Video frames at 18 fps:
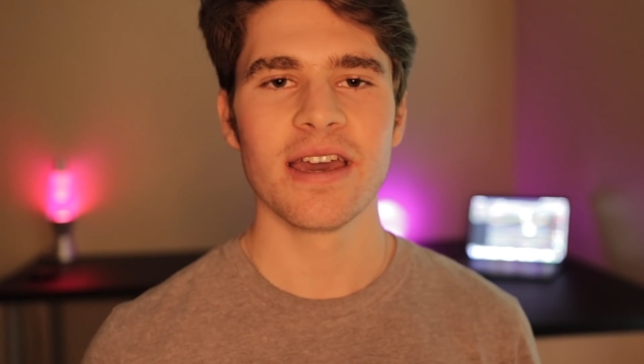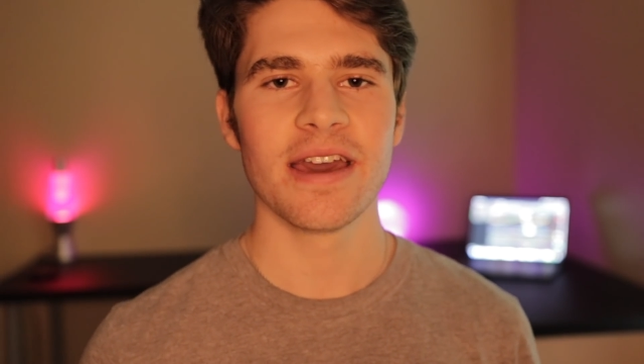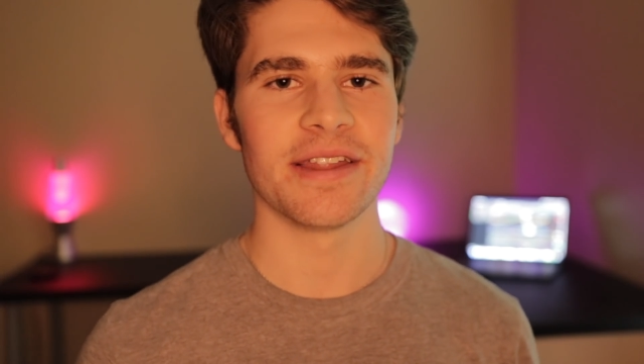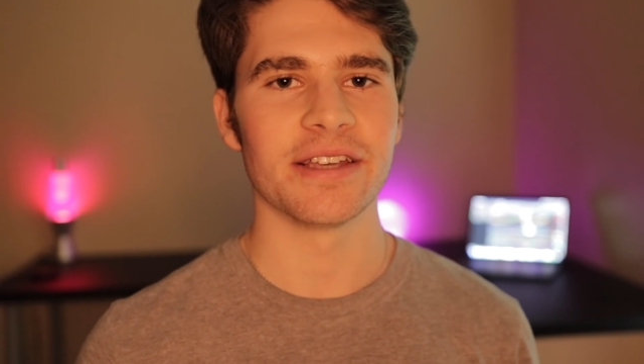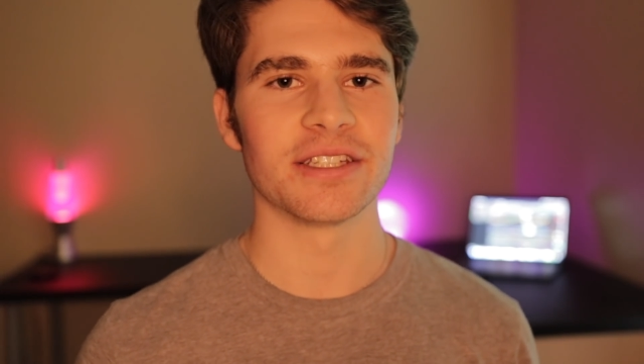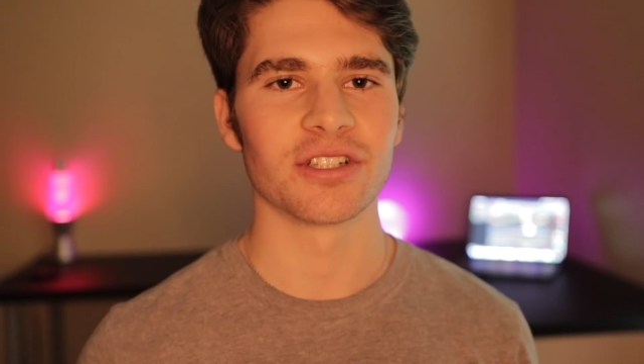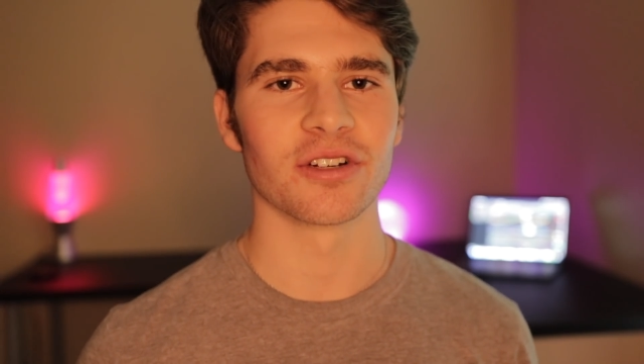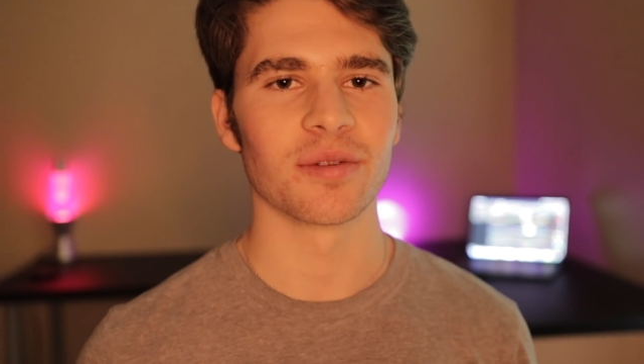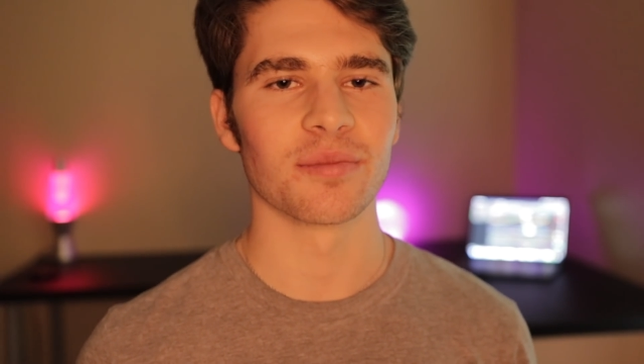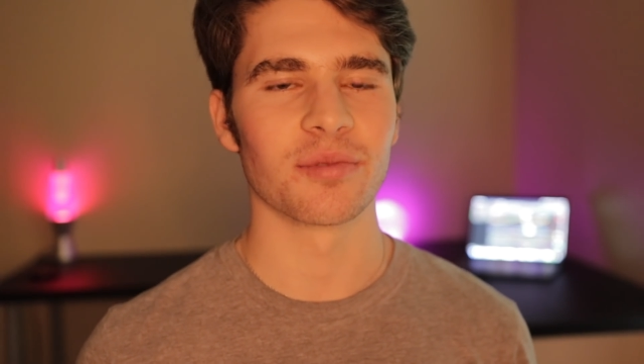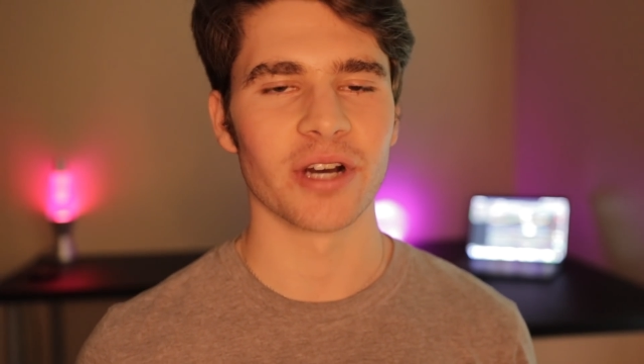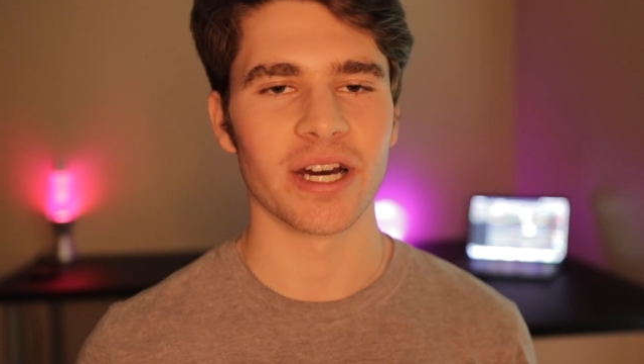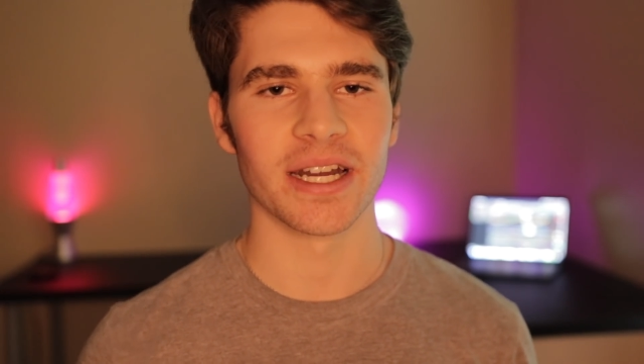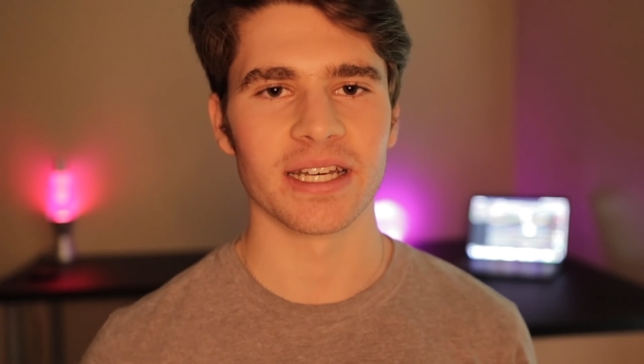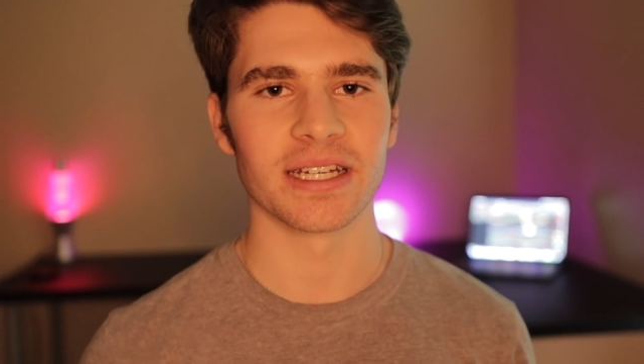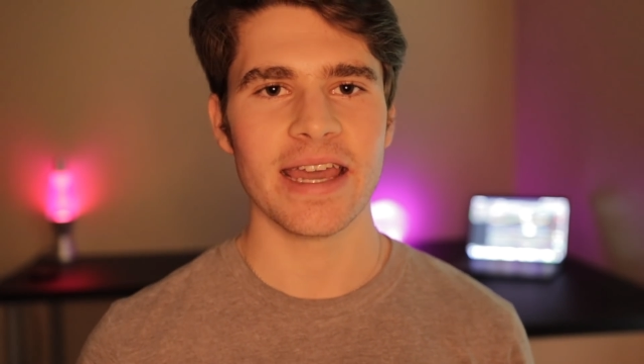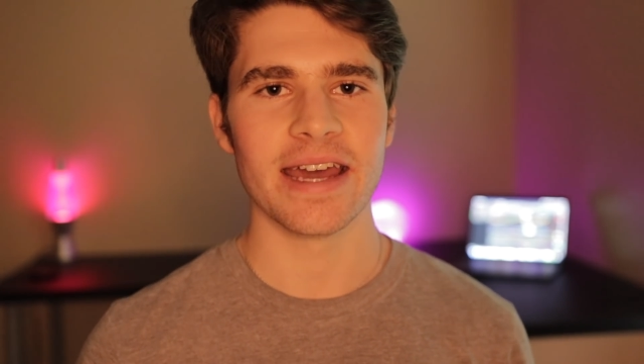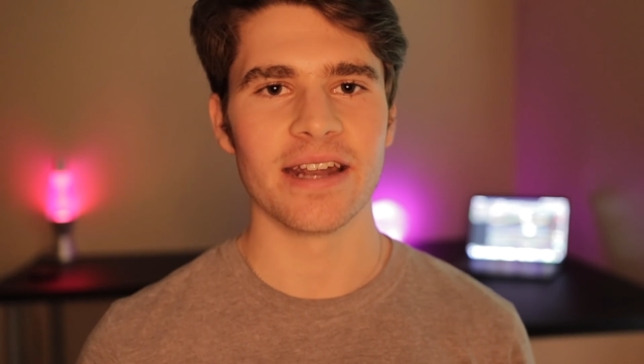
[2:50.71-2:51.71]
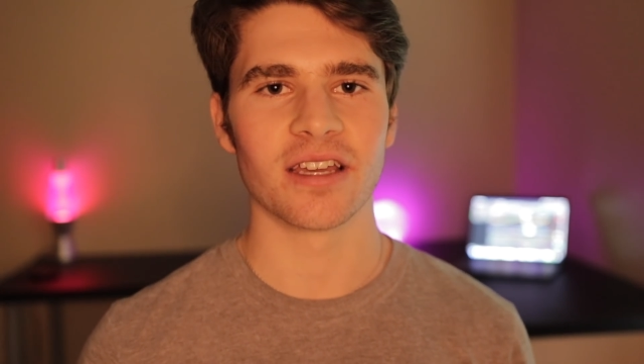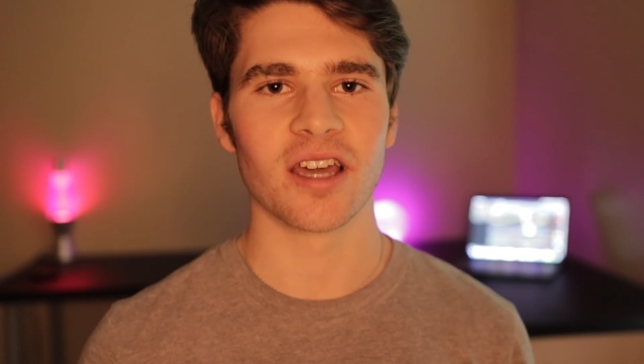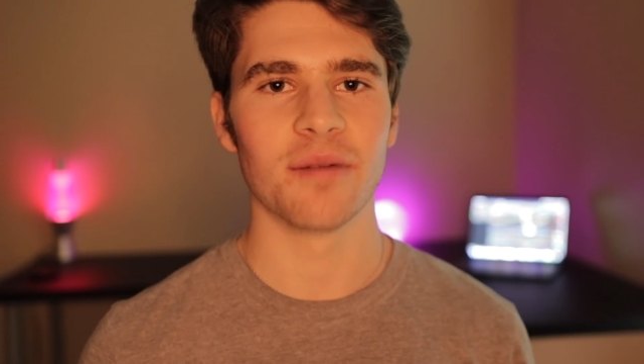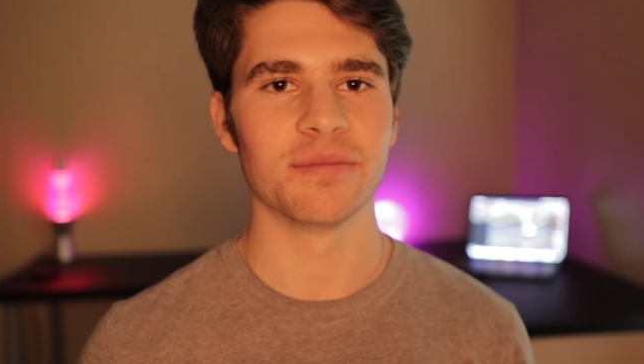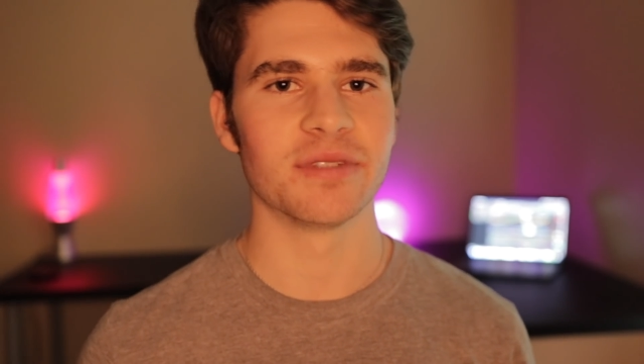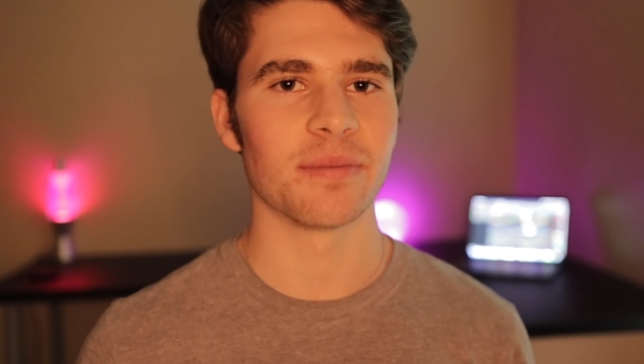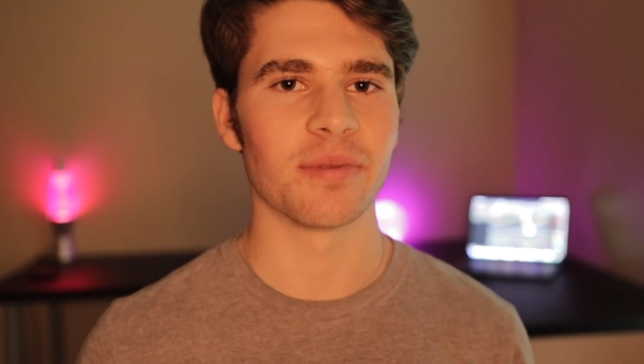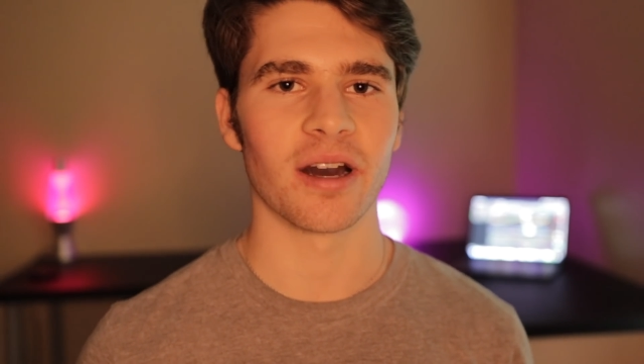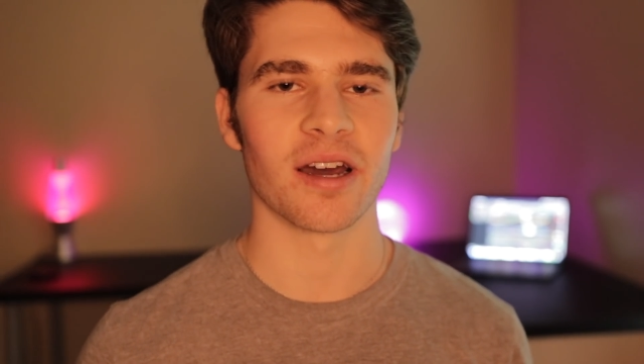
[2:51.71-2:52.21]
a certain product and it
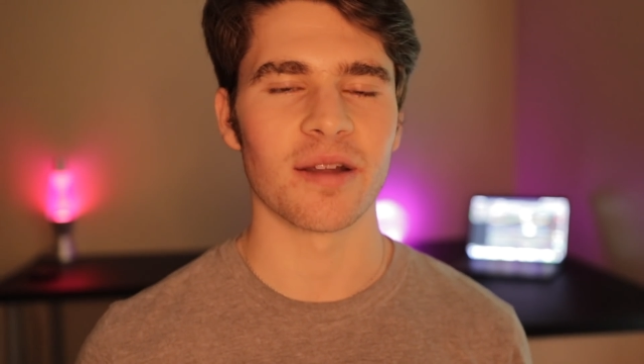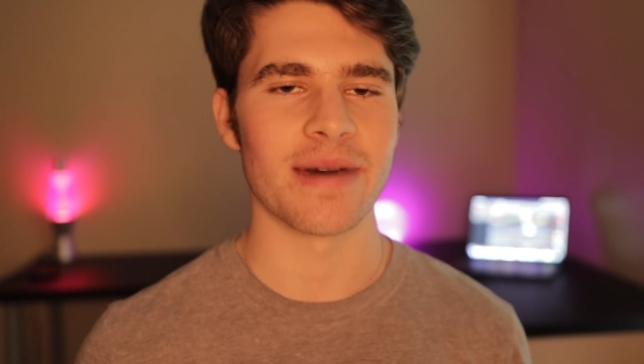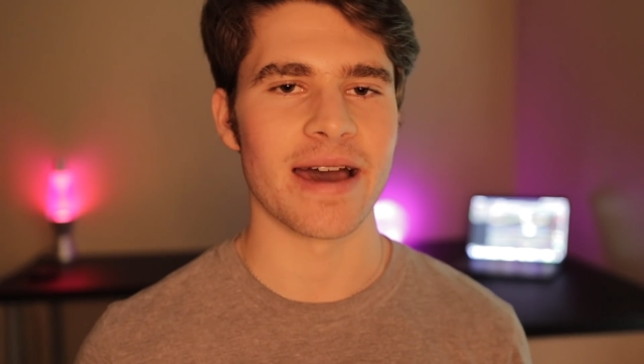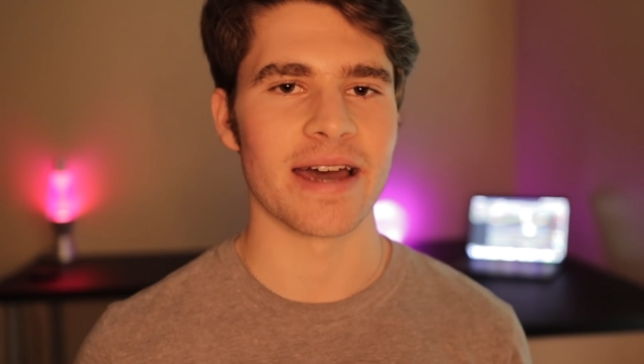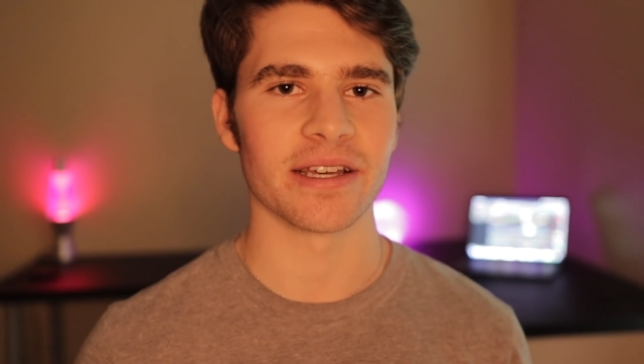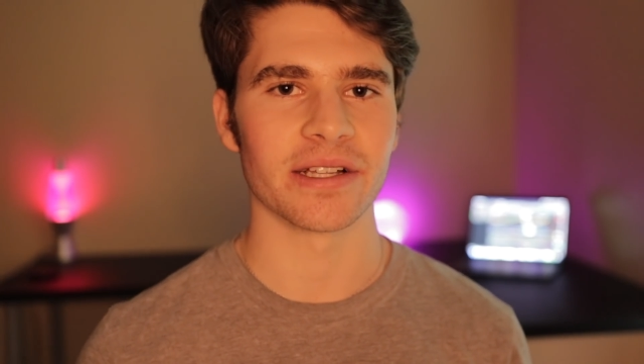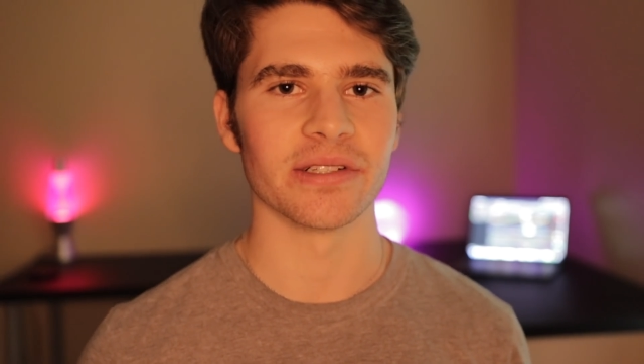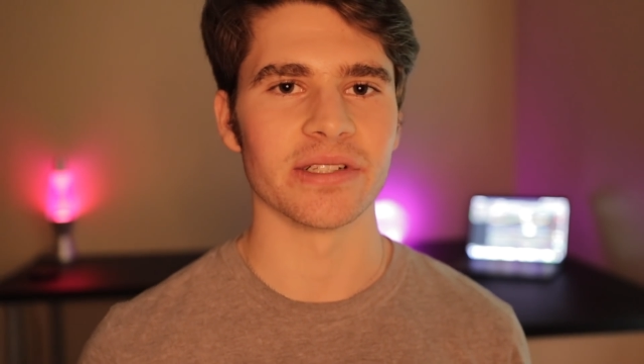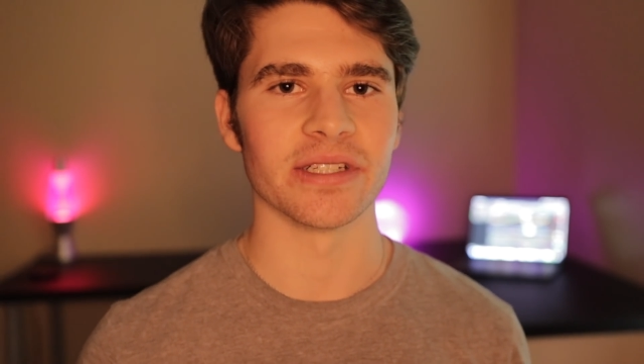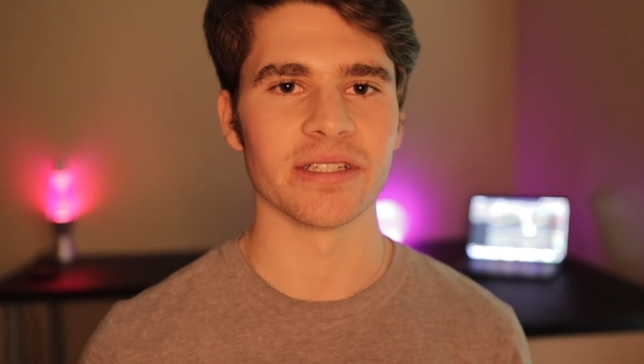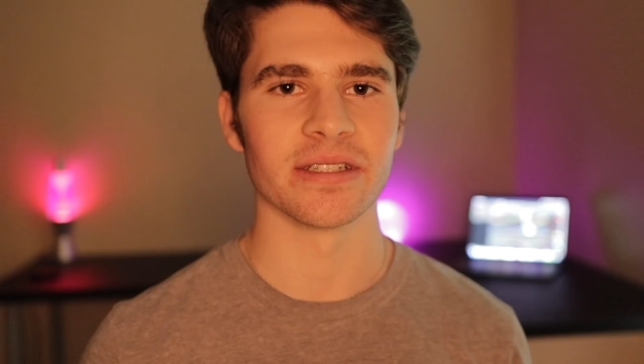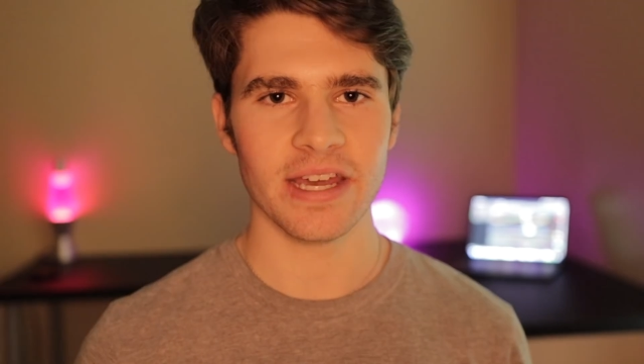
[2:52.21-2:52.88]
comes up automatically?